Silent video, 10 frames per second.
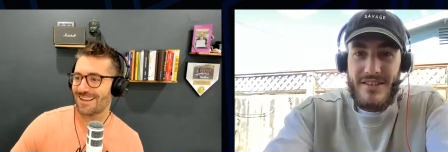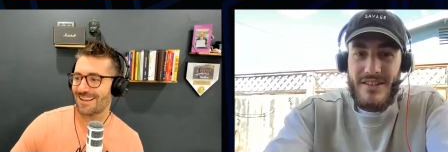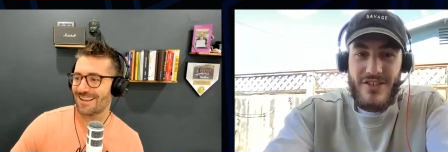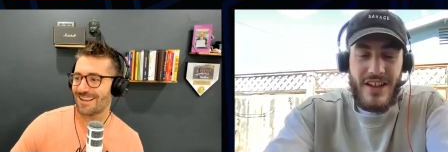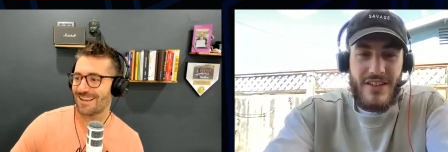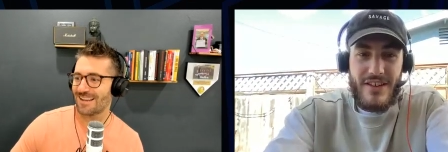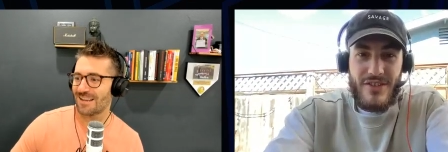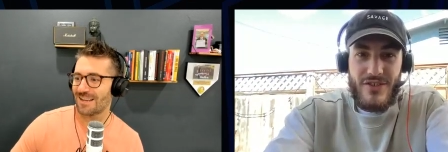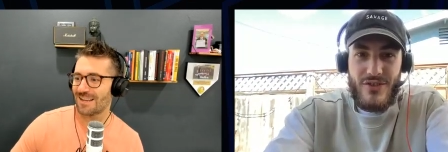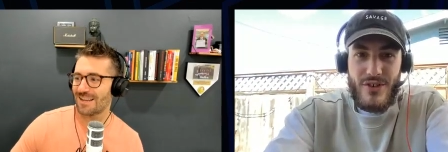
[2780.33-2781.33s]
Speaker 1: I should get like
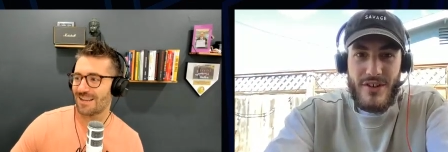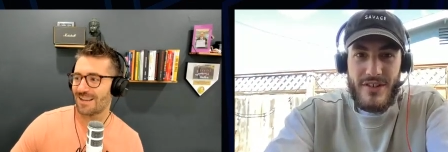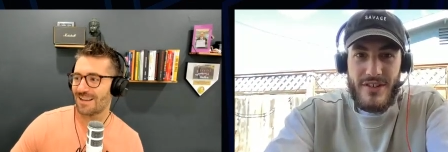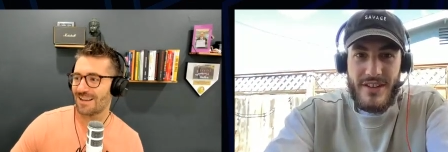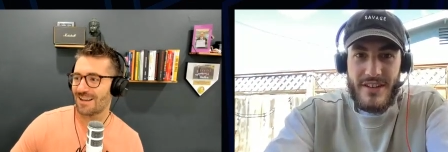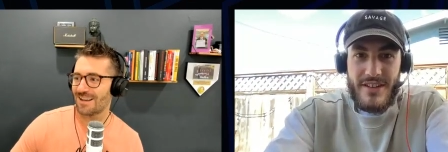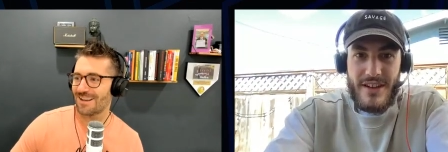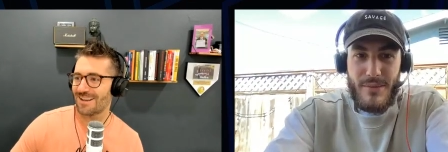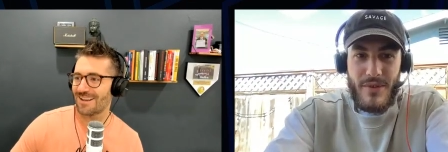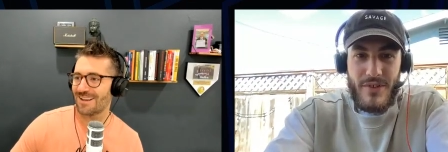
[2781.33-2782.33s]
a straw and like
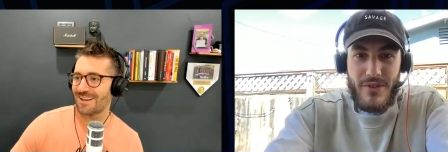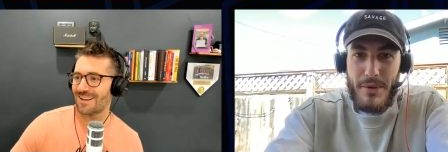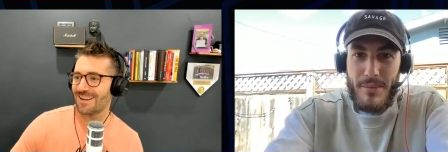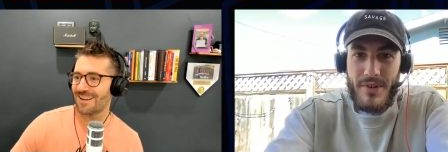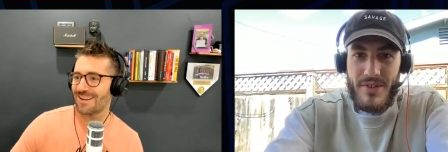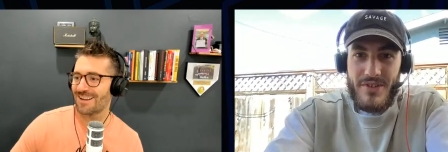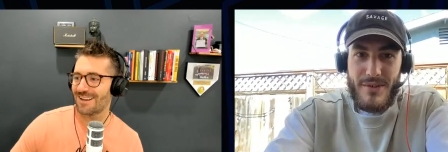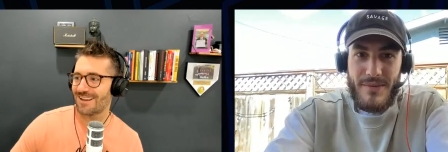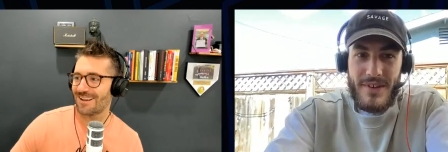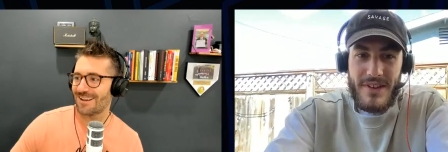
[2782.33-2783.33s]
hit him with a spitball or
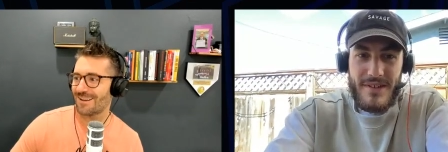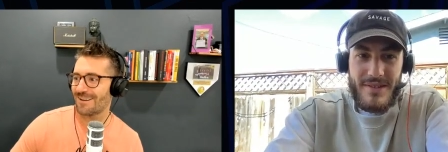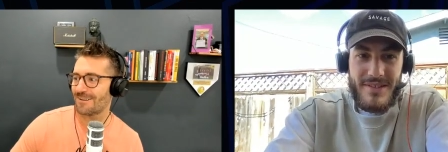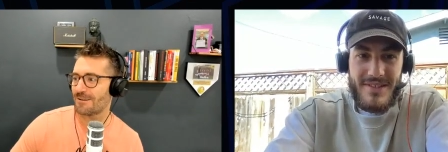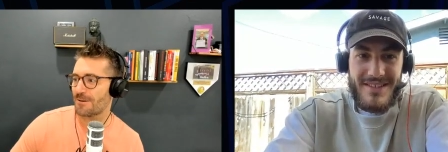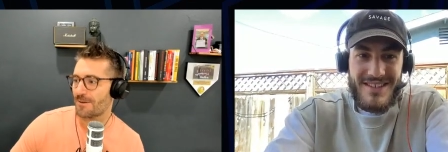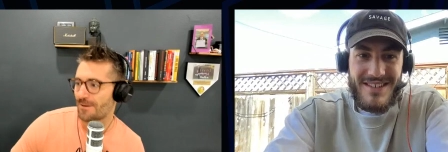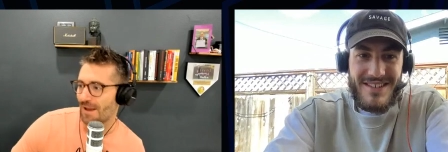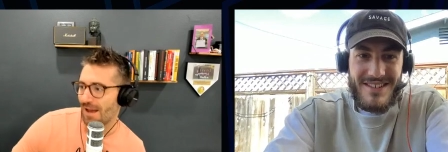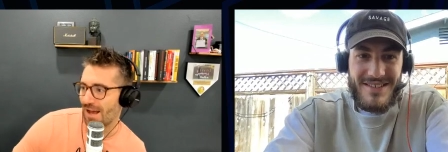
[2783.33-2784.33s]
something.
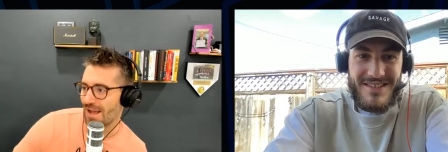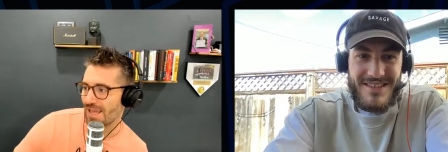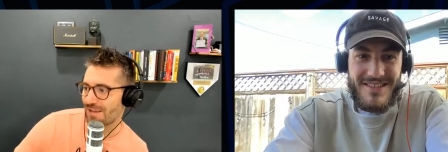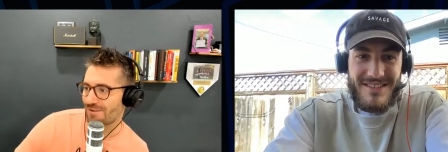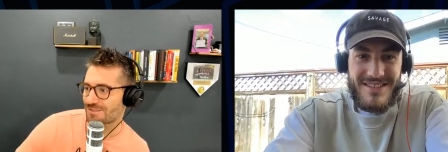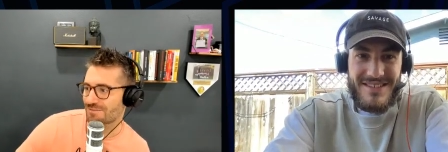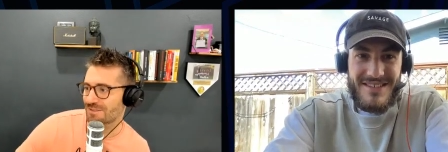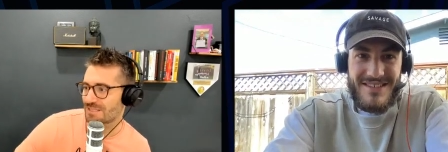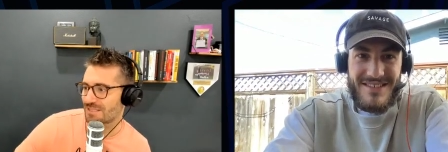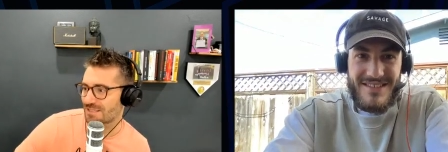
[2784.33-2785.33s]
Speaker 2: Uh, hey, Christopher,
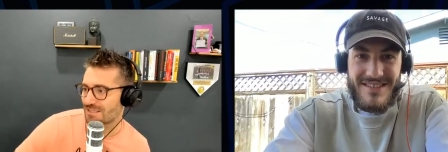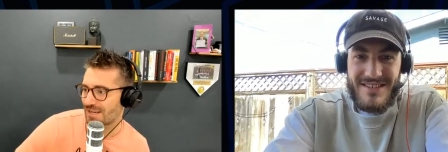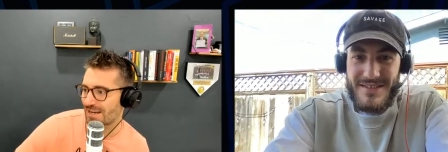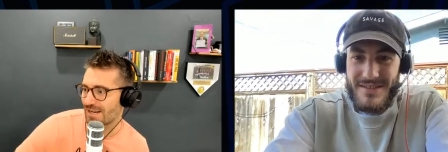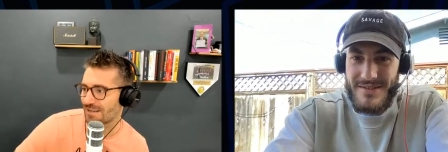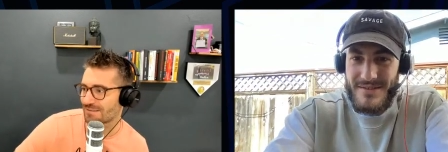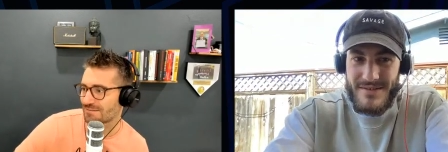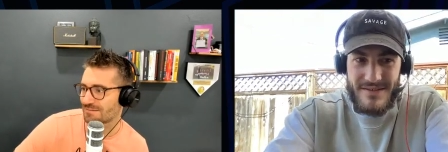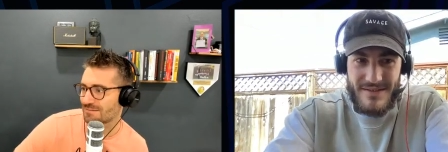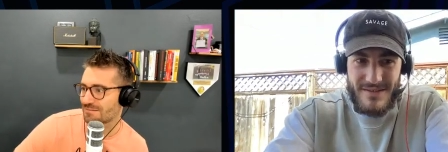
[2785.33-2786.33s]
this is uh,
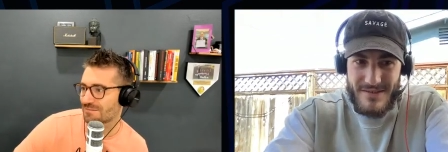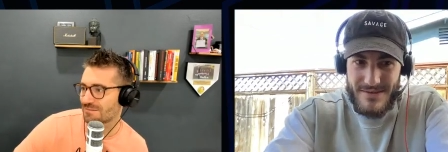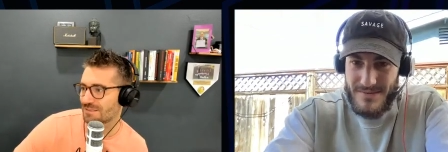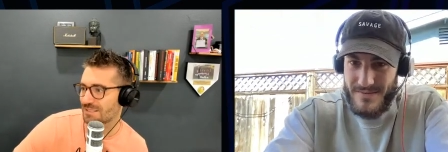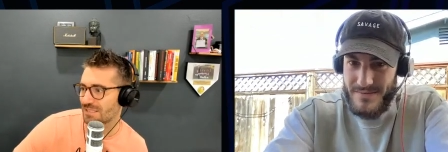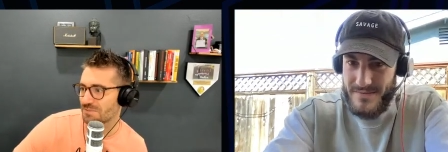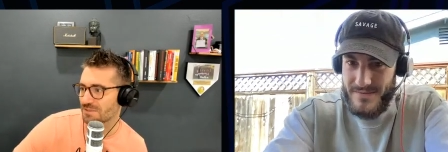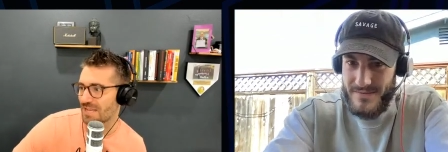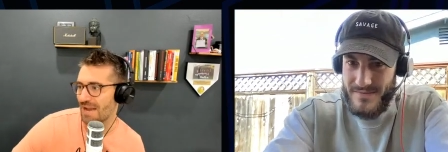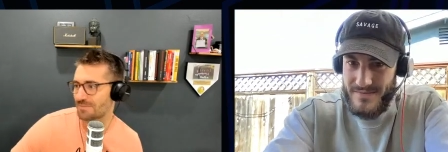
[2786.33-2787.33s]
double
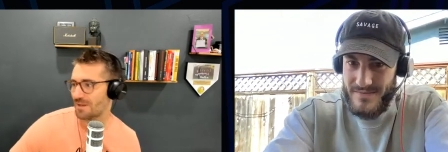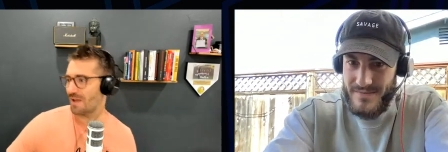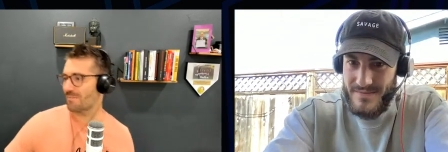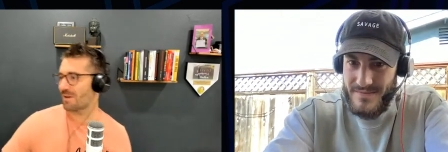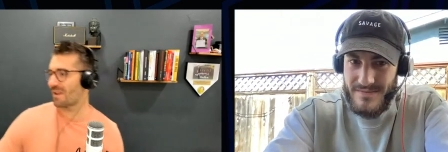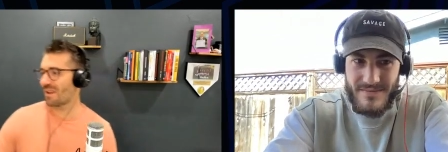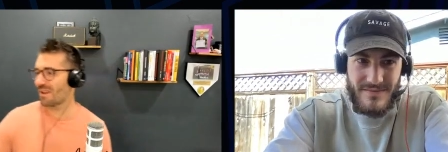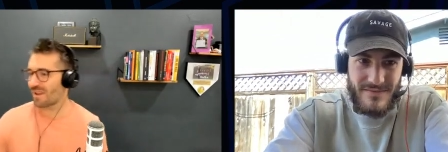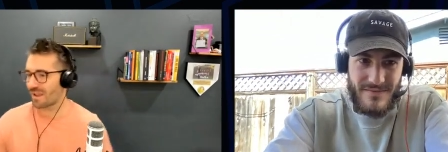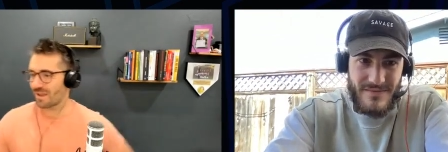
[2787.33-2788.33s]
tap time.
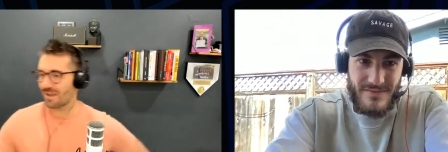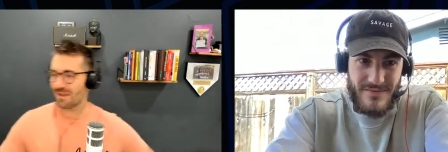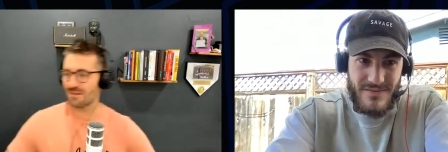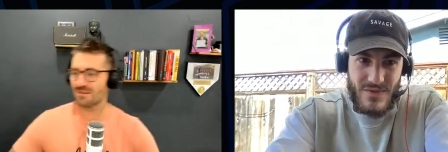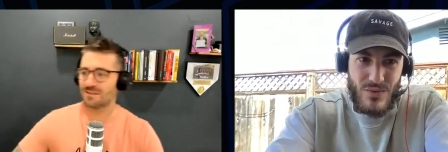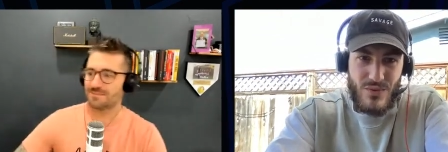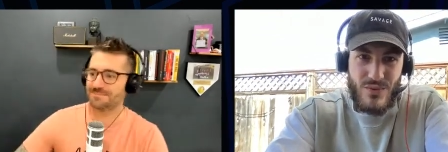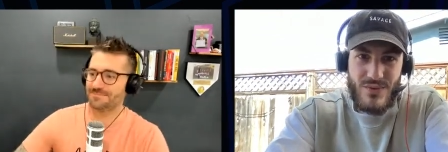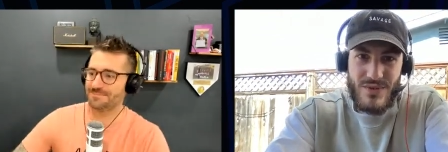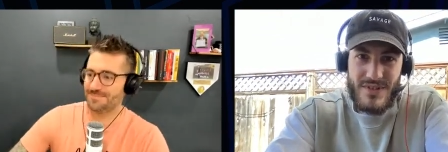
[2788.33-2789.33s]

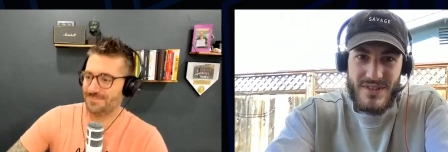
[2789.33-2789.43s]
Oof.